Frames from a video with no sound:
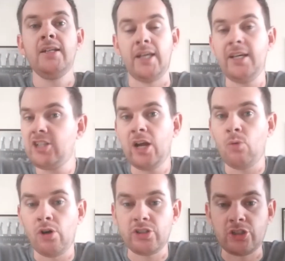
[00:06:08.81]
TJ
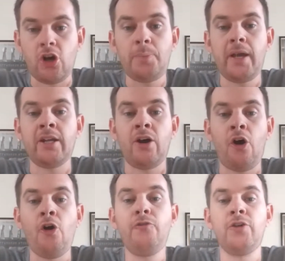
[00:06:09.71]
won't stop, and I
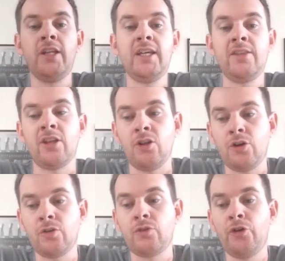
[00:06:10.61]
hopefully in the
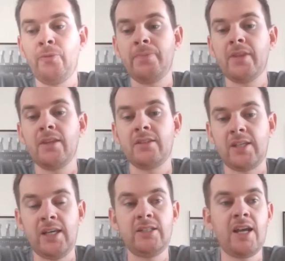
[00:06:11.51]
locker room
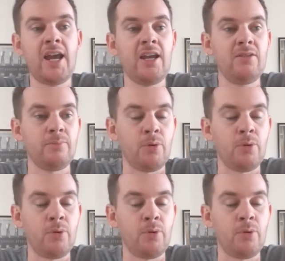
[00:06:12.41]
TJ,